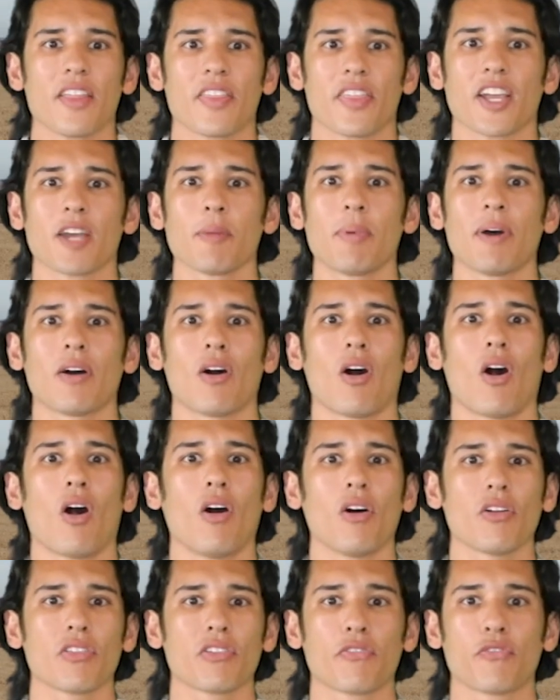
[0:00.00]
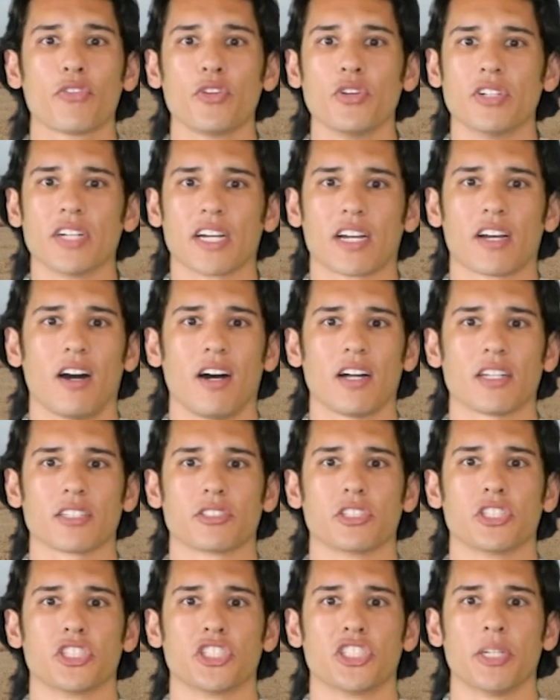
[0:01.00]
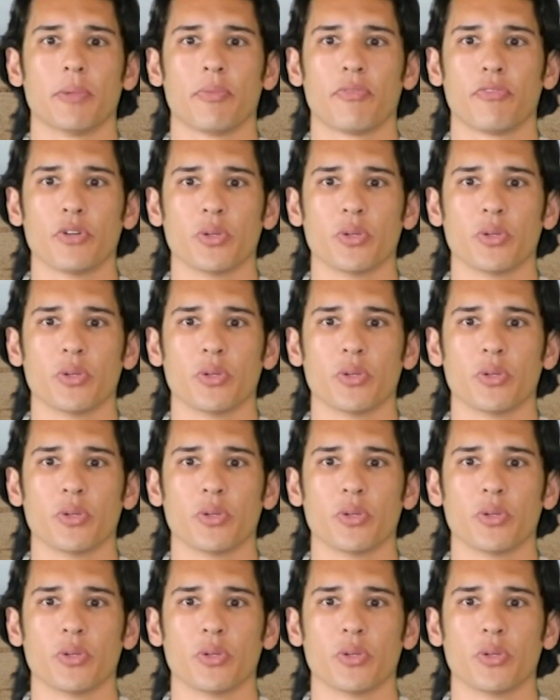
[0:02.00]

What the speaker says: Think about all the fuel it costs to ship